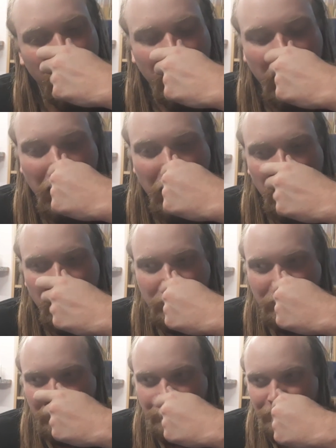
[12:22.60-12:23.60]

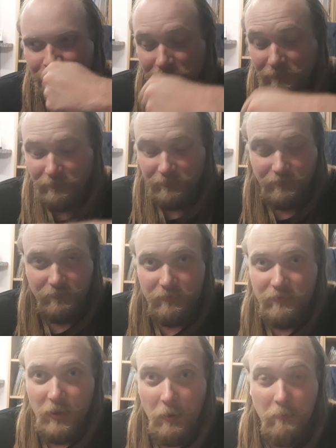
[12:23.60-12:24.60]
Um,
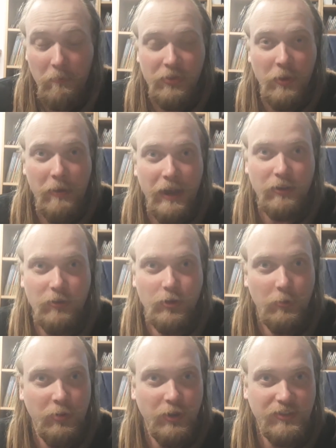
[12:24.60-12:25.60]
the
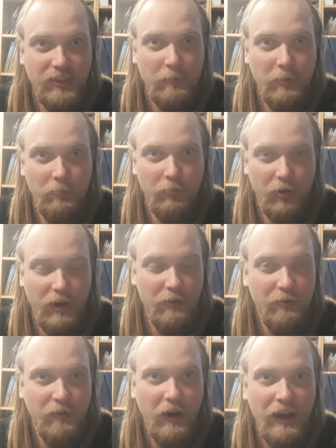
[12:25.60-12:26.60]
Mandalore puts up a brave
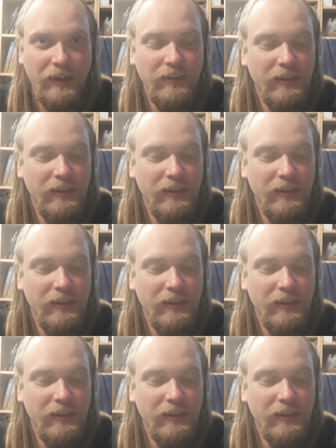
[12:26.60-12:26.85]
fight.